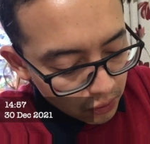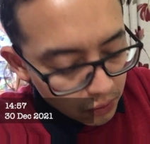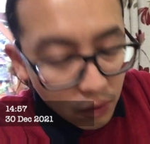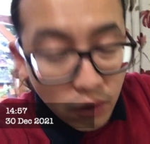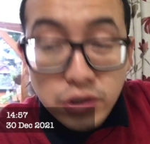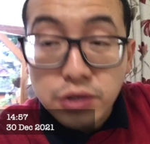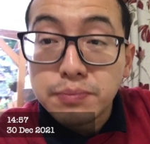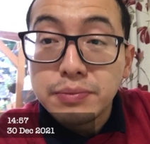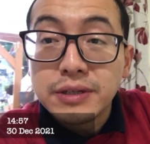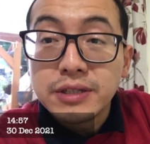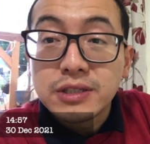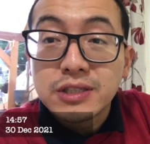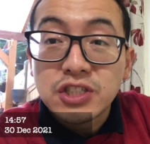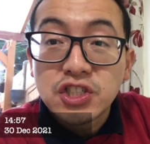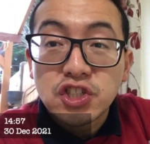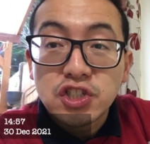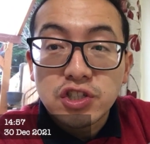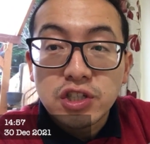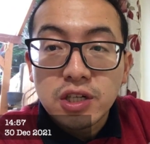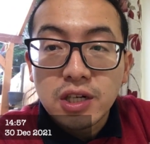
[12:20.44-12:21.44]
It's a bit
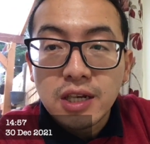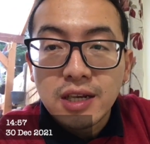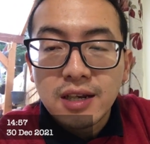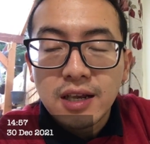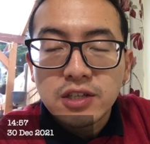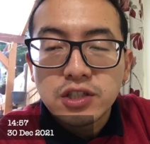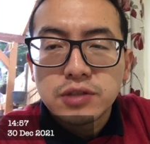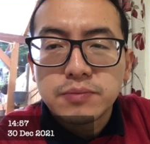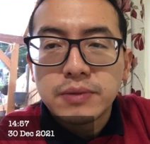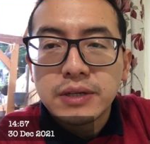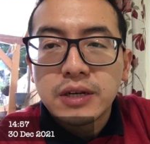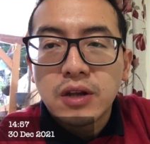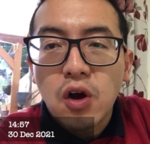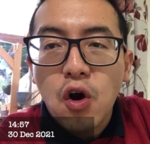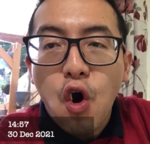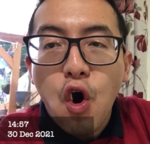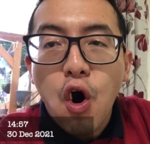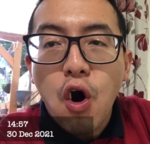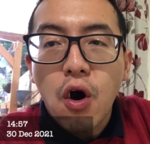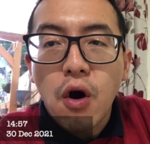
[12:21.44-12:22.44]
chilly, like it's a bit
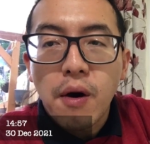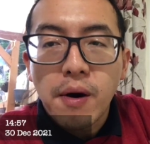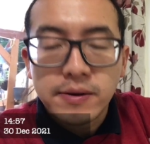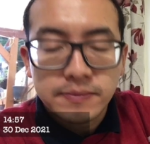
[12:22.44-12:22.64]
hot.